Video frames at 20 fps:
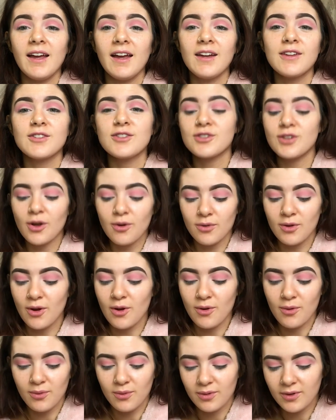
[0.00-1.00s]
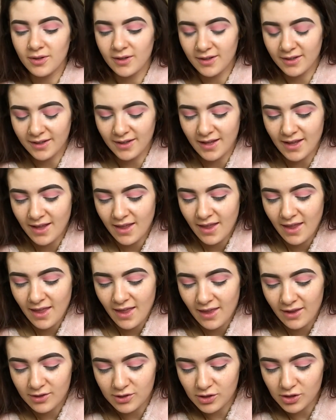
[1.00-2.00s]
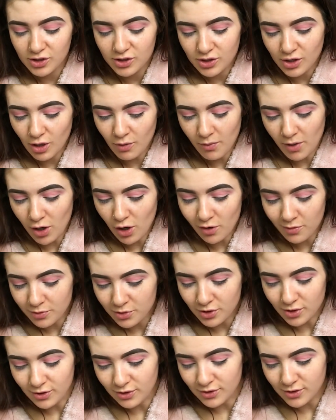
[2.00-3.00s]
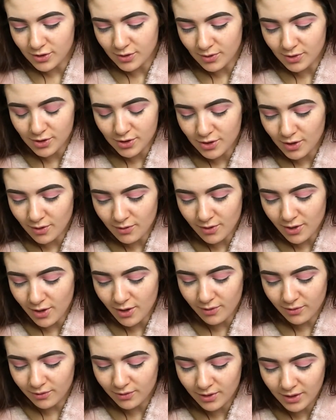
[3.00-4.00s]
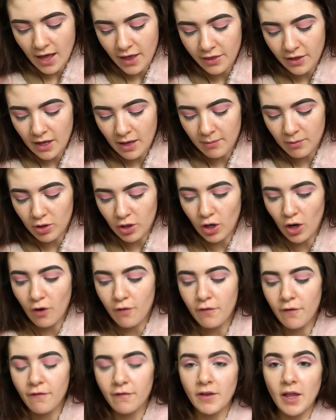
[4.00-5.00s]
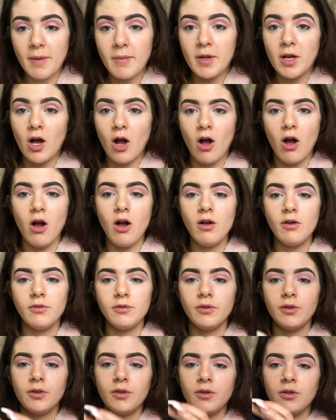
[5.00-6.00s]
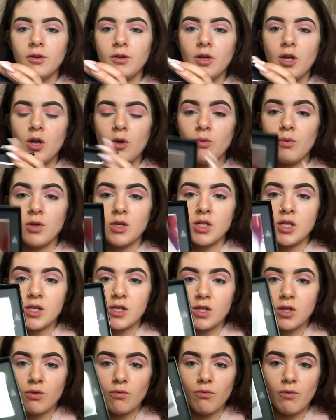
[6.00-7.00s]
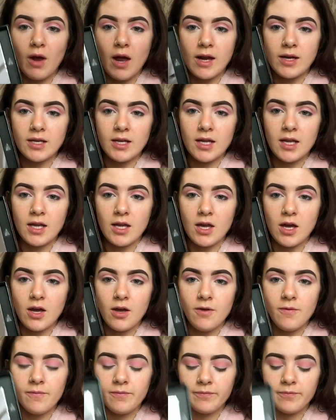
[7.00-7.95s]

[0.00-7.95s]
I just don't know, because there's just so many options, so I just don't know. I think I'm gonna go for Flaming Hot, which is the red here.